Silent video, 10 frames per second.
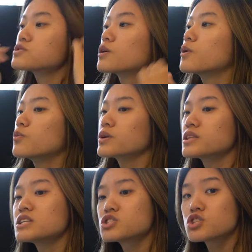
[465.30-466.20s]
So with
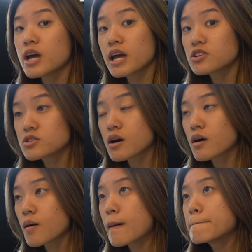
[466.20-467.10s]
this change
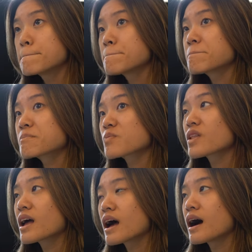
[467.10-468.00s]
though,
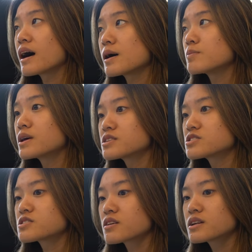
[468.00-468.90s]
um, it
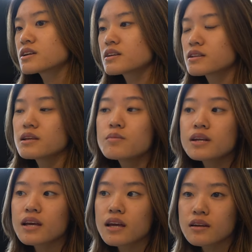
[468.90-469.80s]
started
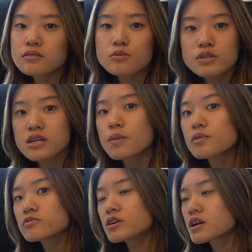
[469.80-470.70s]
limiting what type
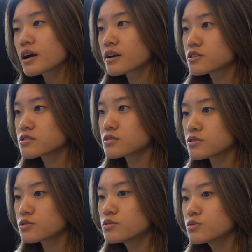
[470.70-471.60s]
of work I could
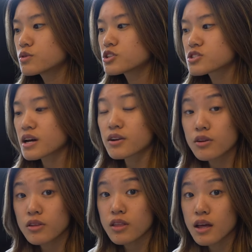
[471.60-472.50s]
do, which is not a
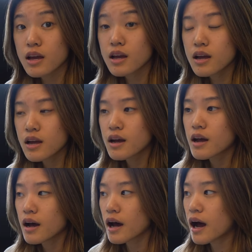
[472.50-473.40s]
good thing.
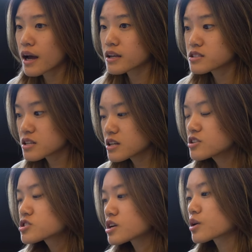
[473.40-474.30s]
I did
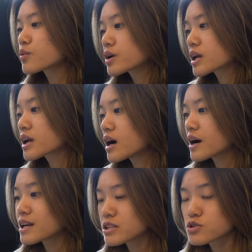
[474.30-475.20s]
start working
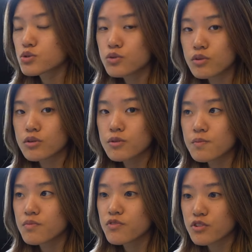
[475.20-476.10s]
on a tool
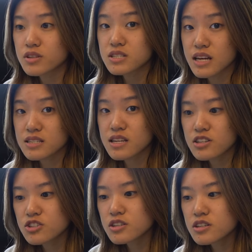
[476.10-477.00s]
for the test
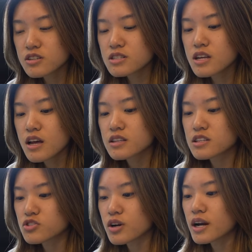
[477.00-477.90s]
engineers to
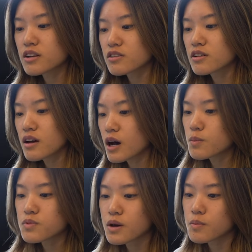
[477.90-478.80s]
try to
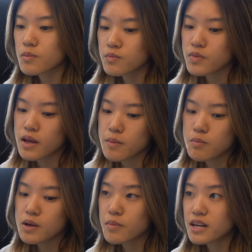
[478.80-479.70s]
help them
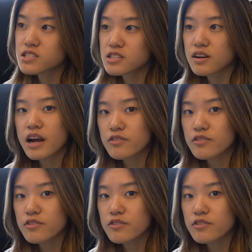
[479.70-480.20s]
minimize their